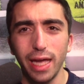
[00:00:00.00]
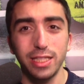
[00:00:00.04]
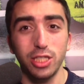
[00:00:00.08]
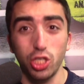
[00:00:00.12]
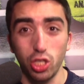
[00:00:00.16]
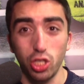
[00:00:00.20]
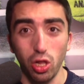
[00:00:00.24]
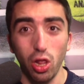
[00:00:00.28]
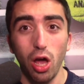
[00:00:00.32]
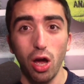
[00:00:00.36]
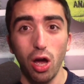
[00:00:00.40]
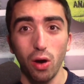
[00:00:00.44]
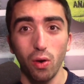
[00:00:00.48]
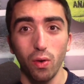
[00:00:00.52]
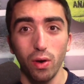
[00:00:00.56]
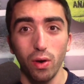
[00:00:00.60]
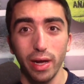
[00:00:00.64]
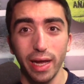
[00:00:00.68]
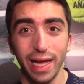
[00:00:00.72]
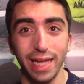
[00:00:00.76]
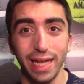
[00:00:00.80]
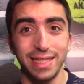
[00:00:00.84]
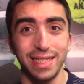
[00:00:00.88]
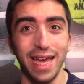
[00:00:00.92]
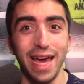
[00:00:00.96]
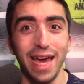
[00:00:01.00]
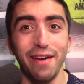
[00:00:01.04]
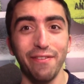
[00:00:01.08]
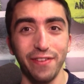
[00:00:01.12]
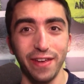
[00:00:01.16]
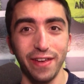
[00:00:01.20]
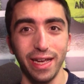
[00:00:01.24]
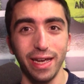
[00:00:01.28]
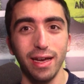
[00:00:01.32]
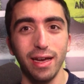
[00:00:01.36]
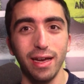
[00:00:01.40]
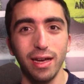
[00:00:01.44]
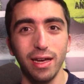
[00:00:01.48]
it's slow. It's
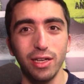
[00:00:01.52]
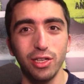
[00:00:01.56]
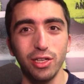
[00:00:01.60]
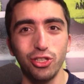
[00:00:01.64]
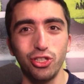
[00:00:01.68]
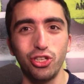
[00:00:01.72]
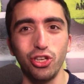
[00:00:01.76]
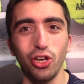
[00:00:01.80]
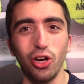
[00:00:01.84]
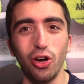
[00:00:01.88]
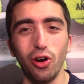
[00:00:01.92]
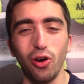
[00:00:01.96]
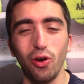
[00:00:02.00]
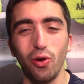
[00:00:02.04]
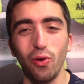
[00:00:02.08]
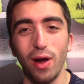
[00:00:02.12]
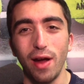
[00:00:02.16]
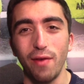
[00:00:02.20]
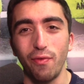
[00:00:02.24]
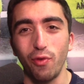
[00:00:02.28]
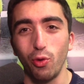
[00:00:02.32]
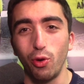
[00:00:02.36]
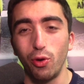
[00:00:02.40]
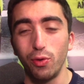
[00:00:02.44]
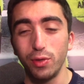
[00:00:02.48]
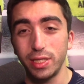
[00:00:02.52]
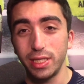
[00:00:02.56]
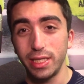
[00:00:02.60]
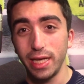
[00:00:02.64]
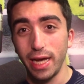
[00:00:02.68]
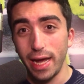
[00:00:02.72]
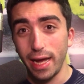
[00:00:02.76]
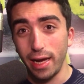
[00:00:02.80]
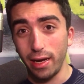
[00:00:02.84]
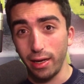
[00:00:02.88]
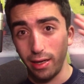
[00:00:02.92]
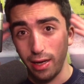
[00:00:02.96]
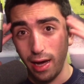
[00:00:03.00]
heavy. So everyone was
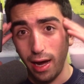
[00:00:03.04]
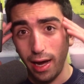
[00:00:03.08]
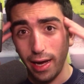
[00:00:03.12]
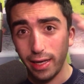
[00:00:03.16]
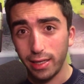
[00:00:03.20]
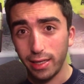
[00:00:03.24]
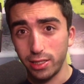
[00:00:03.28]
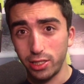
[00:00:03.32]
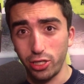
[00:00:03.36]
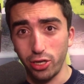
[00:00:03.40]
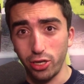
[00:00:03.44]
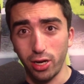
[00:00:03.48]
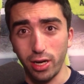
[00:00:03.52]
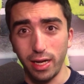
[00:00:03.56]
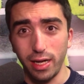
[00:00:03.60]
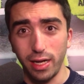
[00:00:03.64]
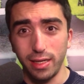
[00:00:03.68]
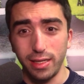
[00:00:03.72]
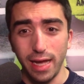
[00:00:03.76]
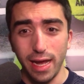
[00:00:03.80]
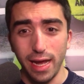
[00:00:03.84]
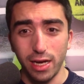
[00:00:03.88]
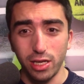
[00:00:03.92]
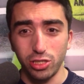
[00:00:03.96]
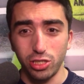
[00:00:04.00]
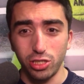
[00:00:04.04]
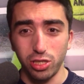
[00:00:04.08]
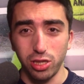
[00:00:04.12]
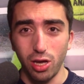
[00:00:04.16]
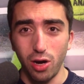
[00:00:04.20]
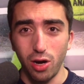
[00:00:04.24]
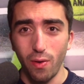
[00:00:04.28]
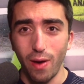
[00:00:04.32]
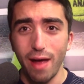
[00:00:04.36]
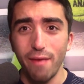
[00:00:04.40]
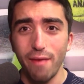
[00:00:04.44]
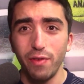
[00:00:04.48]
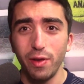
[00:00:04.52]
saying, yikes, you're going to take a
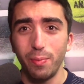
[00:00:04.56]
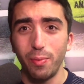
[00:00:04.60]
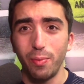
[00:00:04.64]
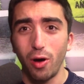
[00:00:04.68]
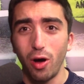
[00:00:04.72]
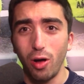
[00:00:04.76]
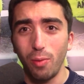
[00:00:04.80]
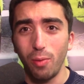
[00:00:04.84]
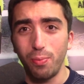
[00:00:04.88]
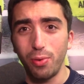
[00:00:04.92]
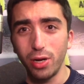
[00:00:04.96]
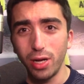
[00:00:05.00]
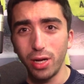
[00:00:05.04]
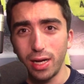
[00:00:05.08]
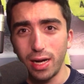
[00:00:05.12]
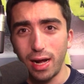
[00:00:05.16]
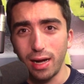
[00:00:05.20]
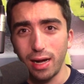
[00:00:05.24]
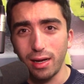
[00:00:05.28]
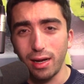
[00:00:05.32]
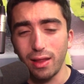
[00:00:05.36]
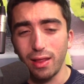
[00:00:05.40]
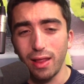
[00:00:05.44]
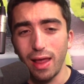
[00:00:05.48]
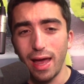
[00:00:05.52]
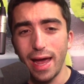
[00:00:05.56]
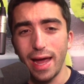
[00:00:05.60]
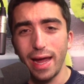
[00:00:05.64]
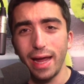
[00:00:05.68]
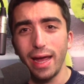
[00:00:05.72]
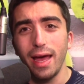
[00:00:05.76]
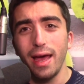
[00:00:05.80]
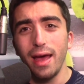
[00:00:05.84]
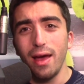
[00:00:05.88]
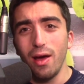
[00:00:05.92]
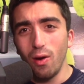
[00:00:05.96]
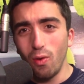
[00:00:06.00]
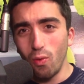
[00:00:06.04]
slow, heavy ball, put it on
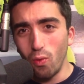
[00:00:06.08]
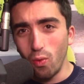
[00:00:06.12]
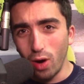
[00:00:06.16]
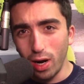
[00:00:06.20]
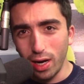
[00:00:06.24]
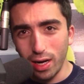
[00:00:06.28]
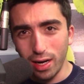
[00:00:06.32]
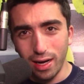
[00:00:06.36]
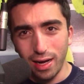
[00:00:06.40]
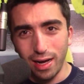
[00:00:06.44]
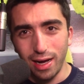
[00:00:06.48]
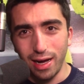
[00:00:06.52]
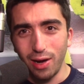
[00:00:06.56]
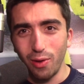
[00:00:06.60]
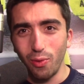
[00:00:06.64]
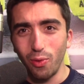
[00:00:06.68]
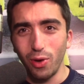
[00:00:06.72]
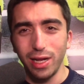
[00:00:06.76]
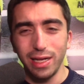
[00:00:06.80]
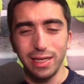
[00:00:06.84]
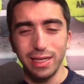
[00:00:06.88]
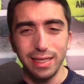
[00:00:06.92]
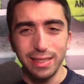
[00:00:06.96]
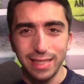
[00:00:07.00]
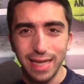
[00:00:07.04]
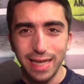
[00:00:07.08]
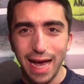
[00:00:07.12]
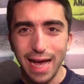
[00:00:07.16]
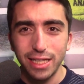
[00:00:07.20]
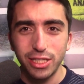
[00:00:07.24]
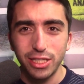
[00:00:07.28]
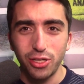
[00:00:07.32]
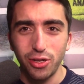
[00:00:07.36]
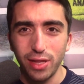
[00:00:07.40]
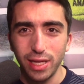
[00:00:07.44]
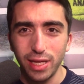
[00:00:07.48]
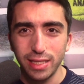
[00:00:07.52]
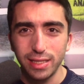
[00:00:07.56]
clay. What a
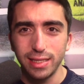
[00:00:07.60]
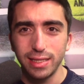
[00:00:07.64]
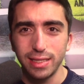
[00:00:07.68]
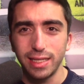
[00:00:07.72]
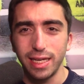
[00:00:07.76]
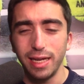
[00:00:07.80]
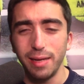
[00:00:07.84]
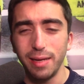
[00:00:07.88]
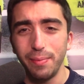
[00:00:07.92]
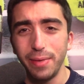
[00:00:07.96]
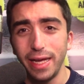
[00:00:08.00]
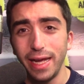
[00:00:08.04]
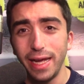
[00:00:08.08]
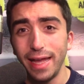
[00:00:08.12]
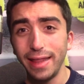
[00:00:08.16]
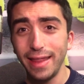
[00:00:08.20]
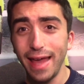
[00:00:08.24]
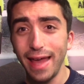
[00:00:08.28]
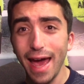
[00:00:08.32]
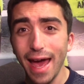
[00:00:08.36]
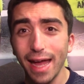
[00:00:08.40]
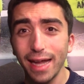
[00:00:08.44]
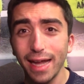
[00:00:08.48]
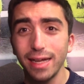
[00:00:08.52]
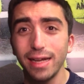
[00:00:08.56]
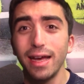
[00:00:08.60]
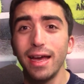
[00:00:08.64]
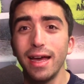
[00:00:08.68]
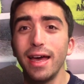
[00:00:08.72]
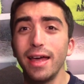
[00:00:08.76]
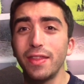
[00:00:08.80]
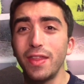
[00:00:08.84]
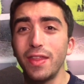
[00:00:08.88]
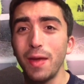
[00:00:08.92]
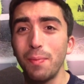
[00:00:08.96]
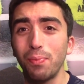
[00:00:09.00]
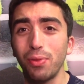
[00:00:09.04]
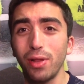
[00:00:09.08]
disaster this is going to be. And then
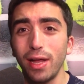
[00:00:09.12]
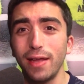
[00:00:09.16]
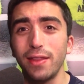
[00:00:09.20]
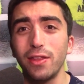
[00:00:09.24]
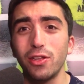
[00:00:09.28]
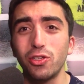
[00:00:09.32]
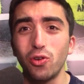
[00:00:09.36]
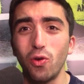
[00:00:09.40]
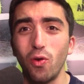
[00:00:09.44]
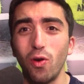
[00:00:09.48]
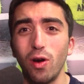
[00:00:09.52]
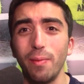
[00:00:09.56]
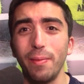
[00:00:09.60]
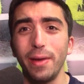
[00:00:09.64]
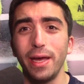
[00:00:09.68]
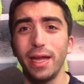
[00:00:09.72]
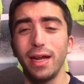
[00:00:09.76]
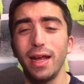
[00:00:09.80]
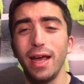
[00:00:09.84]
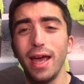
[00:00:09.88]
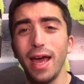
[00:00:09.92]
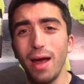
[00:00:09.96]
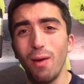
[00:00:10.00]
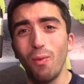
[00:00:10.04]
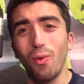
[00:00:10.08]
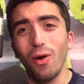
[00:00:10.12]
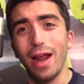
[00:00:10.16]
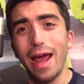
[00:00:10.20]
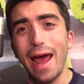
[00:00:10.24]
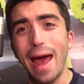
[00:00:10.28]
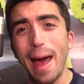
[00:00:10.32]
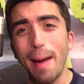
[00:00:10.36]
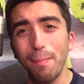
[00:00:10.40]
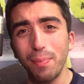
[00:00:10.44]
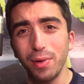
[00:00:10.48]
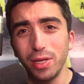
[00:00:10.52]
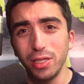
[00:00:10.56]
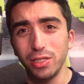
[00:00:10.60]
they play the tournament. And what
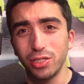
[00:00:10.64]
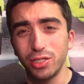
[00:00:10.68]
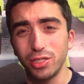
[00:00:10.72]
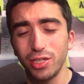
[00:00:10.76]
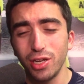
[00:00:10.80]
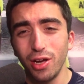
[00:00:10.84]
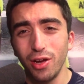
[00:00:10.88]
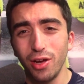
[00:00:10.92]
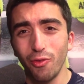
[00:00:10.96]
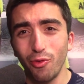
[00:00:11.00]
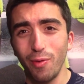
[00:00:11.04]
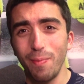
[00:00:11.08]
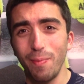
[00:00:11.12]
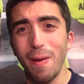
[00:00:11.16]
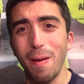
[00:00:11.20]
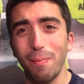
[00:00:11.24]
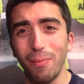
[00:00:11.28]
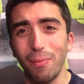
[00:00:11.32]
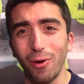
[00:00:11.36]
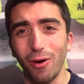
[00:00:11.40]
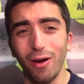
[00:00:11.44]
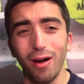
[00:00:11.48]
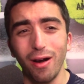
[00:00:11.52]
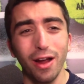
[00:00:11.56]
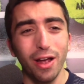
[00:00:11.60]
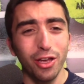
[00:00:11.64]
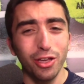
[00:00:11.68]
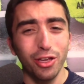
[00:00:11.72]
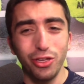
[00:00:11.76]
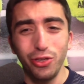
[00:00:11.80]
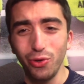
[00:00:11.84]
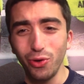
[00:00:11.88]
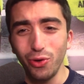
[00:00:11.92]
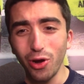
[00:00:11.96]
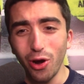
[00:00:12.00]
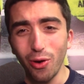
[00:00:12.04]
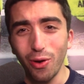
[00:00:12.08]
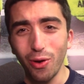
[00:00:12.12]
happens? Remember
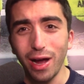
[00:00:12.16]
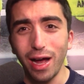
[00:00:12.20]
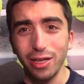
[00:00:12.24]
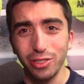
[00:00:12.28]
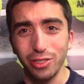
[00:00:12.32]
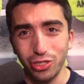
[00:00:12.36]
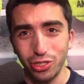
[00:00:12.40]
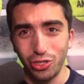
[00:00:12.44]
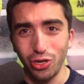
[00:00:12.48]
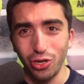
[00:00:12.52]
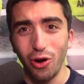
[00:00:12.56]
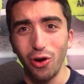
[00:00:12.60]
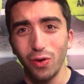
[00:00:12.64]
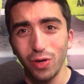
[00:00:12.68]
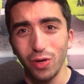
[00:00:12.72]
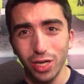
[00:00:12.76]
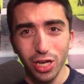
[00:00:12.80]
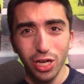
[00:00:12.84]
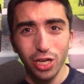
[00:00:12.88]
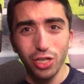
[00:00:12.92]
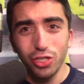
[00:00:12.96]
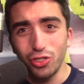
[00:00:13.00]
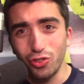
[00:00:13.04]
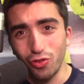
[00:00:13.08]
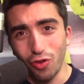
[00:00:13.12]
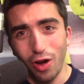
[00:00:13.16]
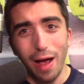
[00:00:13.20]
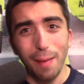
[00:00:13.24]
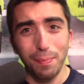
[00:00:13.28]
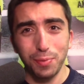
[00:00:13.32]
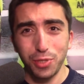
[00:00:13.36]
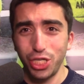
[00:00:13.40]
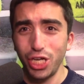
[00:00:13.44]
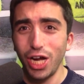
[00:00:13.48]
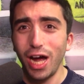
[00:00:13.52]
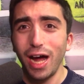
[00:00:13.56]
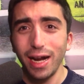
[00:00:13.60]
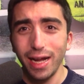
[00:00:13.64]
Hugo Gaston
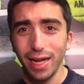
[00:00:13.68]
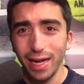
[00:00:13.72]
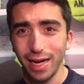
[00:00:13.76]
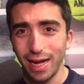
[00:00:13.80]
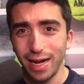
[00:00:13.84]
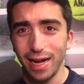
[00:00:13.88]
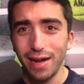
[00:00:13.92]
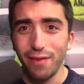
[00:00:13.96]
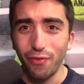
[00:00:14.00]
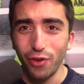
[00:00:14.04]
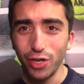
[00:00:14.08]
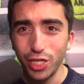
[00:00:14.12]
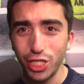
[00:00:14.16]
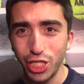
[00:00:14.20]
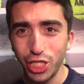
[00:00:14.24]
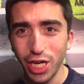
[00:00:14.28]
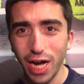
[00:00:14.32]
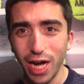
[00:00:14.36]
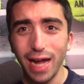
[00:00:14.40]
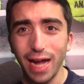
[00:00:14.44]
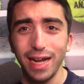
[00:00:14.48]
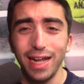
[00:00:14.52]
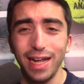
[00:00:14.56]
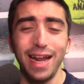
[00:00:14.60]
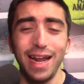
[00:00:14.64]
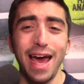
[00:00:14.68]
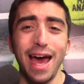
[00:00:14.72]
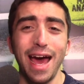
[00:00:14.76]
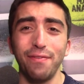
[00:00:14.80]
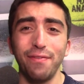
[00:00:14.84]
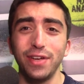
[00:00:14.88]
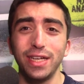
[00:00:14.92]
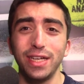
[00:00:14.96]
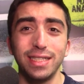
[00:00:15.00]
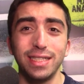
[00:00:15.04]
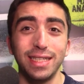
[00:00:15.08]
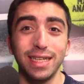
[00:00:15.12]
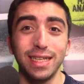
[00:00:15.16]
drop-shotting on every shot and
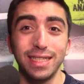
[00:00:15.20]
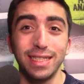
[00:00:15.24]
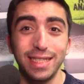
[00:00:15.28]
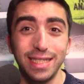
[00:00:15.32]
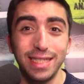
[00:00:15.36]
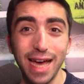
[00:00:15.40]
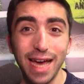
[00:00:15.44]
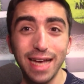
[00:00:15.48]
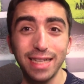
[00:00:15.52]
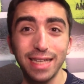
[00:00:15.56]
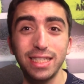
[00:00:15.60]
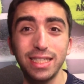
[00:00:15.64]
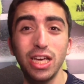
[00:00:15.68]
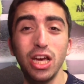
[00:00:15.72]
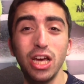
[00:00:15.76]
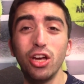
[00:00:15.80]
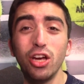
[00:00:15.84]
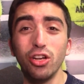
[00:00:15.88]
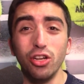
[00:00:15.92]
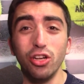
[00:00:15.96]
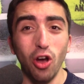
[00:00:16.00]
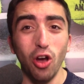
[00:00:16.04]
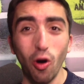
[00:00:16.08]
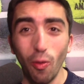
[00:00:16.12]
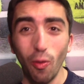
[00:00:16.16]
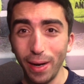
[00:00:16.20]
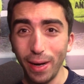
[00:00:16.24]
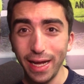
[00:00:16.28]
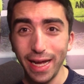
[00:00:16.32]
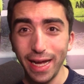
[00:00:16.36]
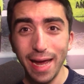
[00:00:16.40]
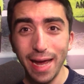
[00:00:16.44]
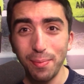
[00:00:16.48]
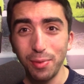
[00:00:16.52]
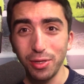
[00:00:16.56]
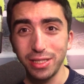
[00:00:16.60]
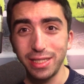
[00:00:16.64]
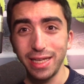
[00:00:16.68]
having success?
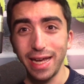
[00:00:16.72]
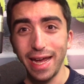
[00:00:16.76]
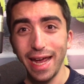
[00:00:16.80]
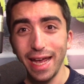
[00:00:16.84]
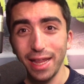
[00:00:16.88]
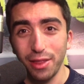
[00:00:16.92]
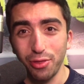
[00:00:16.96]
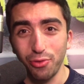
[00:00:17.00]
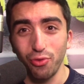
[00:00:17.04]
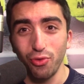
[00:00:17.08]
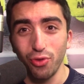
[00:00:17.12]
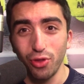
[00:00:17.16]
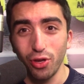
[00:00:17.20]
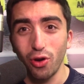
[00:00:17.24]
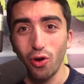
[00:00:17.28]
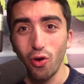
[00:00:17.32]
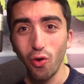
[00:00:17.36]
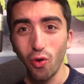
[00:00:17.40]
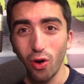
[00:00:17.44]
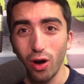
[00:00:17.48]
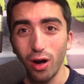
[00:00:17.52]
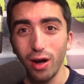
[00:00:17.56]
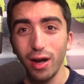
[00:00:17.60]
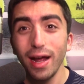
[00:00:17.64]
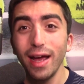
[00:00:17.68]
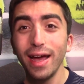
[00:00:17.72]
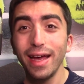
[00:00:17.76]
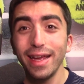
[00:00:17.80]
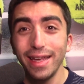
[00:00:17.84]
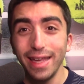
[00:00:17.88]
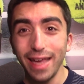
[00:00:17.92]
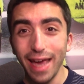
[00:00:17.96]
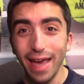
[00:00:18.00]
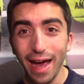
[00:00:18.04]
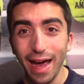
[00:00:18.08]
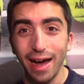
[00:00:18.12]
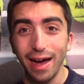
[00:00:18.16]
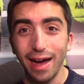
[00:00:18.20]
Nobody able to hit through the court?
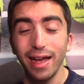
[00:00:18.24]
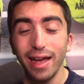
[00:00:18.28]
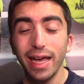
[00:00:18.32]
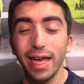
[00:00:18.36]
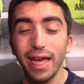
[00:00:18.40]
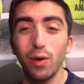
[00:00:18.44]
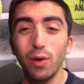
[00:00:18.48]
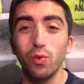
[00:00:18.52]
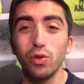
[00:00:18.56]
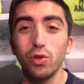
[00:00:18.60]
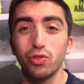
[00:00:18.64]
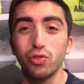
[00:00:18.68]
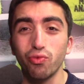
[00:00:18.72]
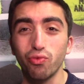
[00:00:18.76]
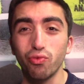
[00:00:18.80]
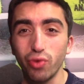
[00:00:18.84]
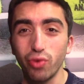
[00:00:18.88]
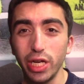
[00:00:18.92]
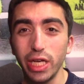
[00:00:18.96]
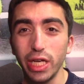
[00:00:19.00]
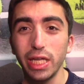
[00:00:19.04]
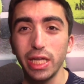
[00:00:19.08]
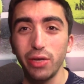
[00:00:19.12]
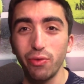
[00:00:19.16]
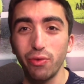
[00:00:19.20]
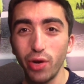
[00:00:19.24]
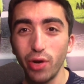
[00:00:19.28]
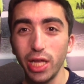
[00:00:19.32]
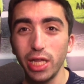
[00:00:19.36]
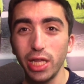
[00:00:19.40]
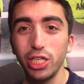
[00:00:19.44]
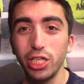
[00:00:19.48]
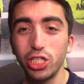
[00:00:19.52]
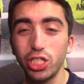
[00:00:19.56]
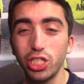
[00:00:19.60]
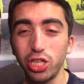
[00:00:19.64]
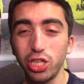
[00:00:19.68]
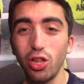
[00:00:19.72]
Yeah, it was really,
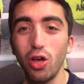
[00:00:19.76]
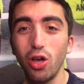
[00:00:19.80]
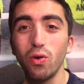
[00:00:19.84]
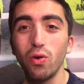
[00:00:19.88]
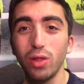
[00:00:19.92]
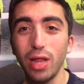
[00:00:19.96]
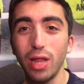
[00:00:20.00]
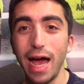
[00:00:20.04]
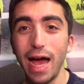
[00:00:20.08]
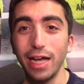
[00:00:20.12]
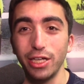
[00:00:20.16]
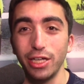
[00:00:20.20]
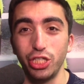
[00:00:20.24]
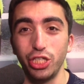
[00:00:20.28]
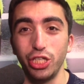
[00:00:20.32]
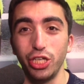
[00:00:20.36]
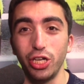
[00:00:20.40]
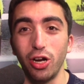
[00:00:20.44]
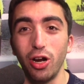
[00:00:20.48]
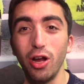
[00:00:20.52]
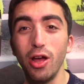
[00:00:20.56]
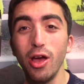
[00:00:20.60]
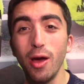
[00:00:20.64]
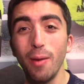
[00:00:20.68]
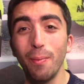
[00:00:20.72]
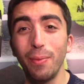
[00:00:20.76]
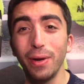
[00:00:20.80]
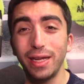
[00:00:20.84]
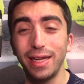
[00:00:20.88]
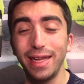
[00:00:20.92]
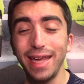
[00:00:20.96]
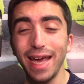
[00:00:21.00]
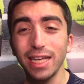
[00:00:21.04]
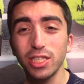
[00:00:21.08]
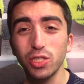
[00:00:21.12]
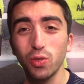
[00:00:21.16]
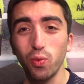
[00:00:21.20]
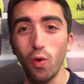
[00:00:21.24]
really slow last year.
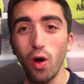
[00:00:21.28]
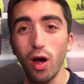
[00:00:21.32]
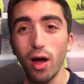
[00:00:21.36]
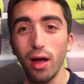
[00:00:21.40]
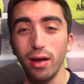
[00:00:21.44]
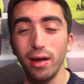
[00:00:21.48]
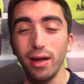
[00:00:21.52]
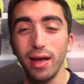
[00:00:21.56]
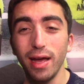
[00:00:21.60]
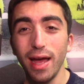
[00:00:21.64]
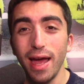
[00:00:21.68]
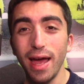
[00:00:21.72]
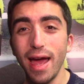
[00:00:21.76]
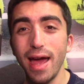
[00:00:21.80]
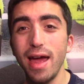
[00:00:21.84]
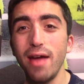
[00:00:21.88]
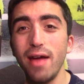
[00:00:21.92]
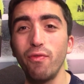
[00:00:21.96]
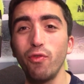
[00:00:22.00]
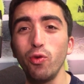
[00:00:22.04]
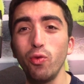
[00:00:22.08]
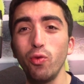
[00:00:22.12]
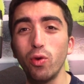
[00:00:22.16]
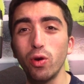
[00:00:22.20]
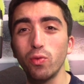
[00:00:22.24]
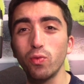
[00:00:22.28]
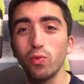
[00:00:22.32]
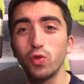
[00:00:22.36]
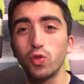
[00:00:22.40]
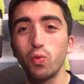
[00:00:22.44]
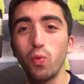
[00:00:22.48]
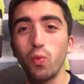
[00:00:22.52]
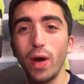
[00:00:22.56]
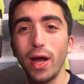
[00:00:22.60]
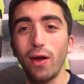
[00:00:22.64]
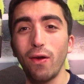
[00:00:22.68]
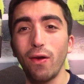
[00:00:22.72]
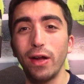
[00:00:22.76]
But guess what? Everyone
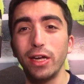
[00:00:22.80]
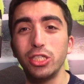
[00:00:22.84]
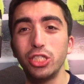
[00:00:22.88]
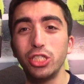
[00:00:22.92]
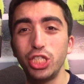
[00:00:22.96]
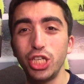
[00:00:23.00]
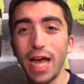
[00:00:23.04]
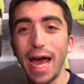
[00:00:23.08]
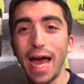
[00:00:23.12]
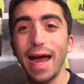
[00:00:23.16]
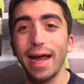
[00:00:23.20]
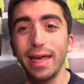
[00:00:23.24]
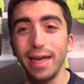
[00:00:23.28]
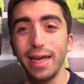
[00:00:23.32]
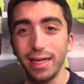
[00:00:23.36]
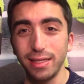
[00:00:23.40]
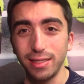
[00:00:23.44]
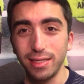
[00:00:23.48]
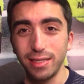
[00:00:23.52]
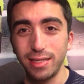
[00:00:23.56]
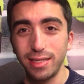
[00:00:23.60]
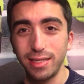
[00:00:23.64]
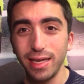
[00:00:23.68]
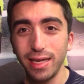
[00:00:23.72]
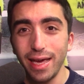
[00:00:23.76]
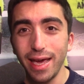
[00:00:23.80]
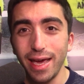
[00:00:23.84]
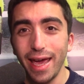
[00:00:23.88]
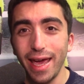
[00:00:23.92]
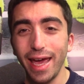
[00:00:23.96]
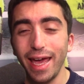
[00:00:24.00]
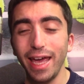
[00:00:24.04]
was wearing jackets.